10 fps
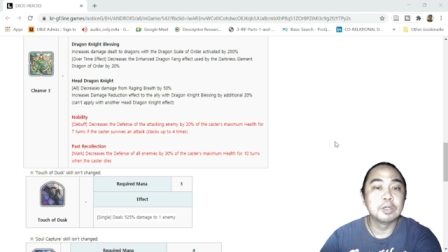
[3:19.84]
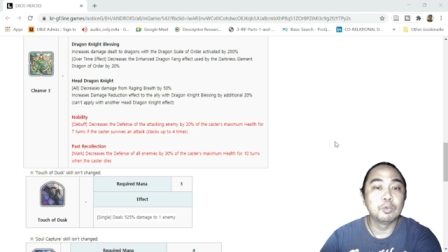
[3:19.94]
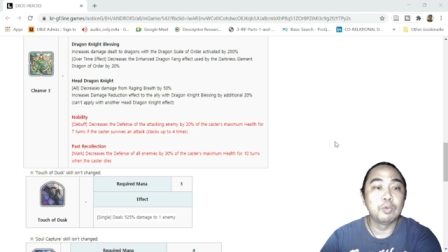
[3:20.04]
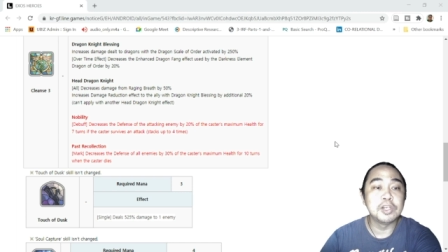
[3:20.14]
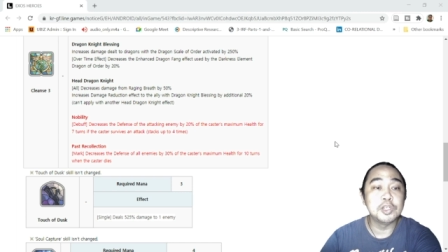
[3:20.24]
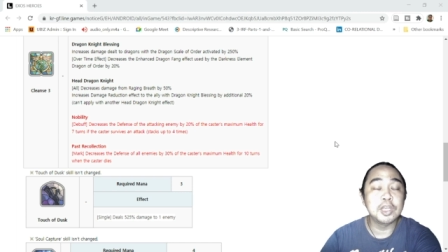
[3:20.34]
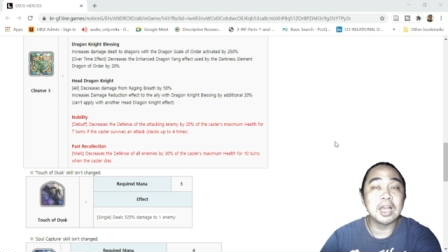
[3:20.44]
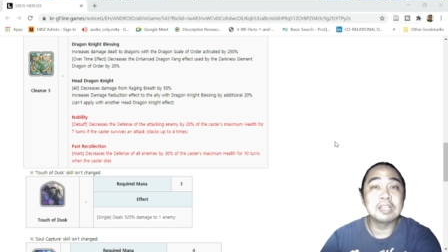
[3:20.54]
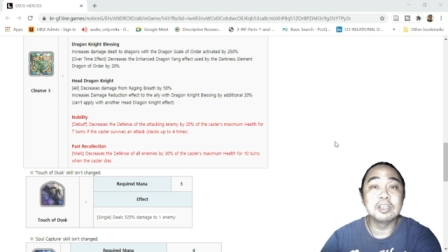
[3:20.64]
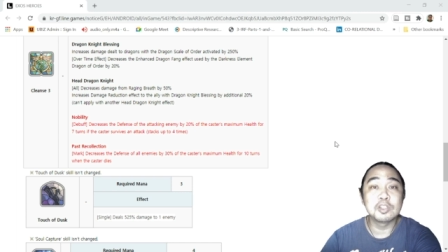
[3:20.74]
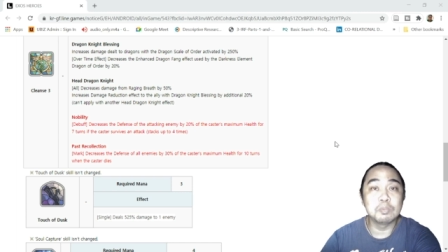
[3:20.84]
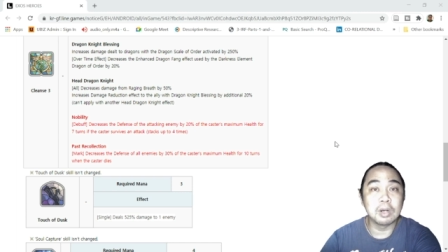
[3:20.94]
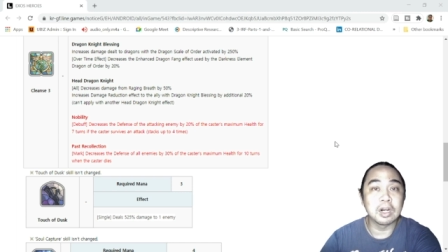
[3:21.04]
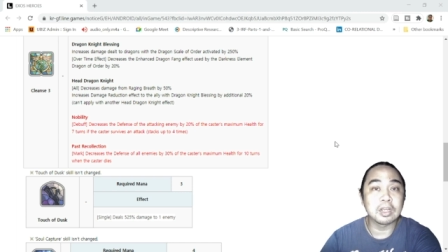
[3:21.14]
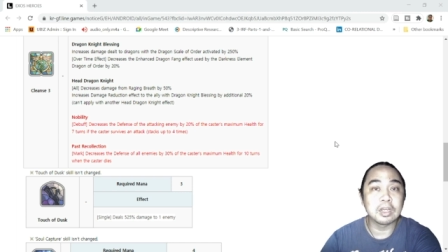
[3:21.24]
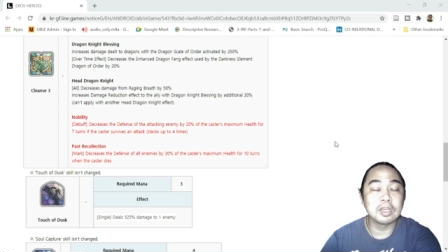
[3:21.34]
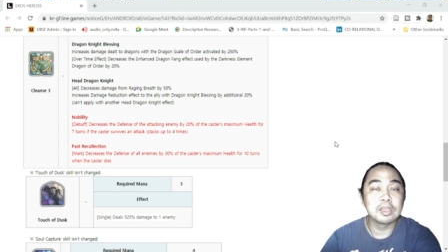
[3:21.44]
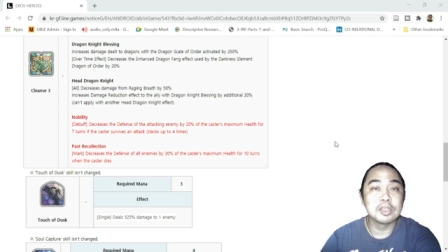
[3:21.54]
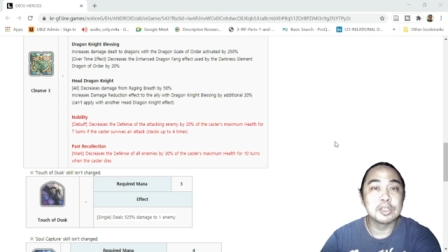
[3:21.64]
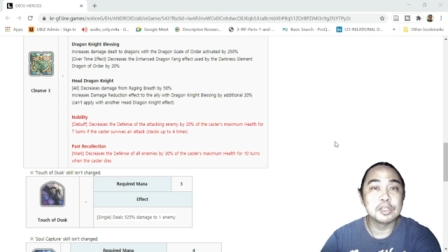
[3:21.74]
when she has this mark,
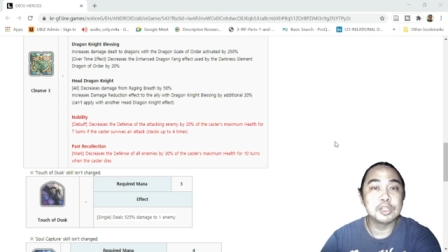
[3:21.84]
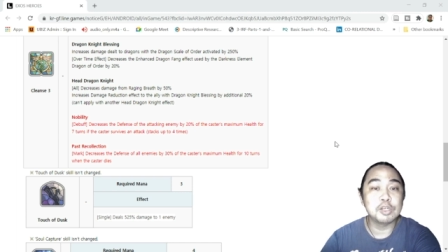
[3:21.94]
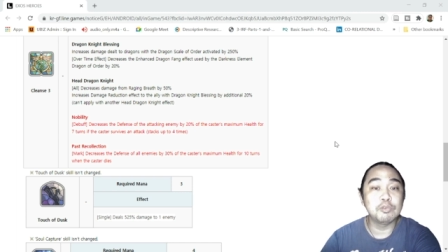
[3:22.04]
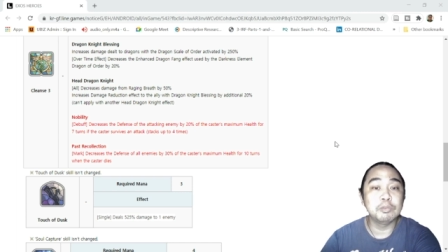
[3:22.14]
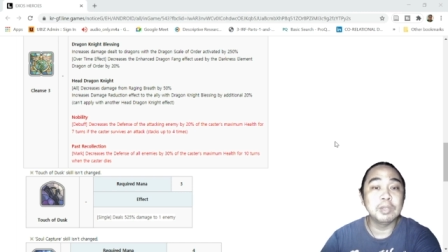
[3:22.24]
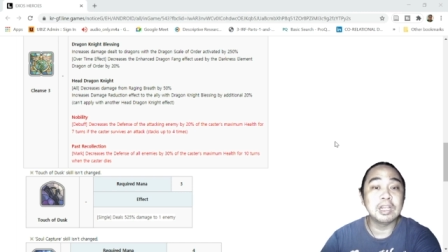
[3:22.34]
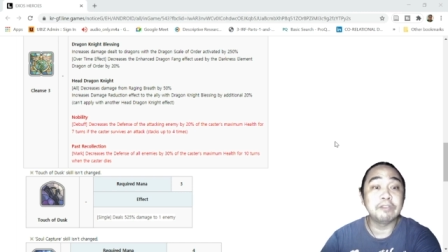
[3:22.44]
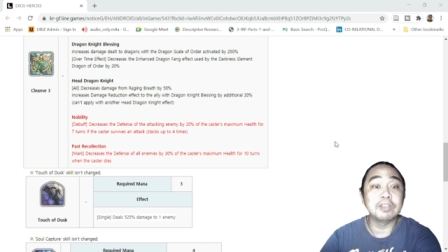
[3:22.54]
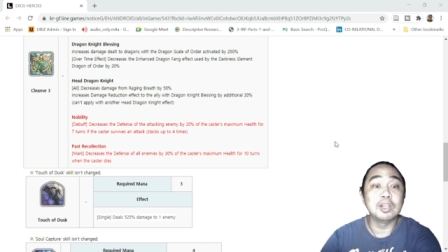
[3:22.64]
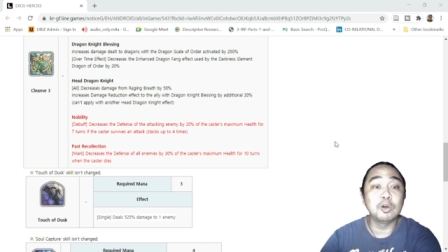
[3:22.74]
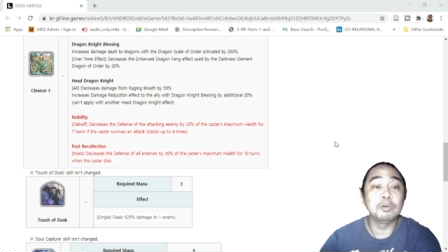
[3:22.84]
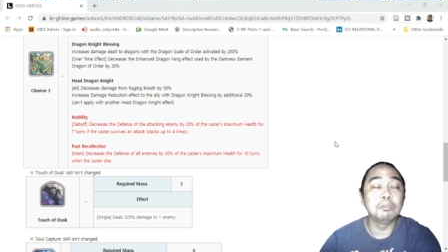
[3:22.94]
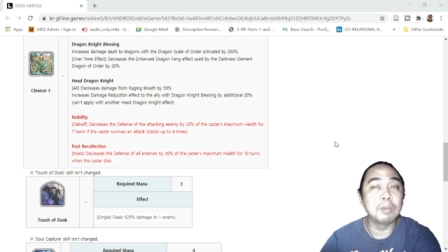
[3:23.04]
she will be left alone.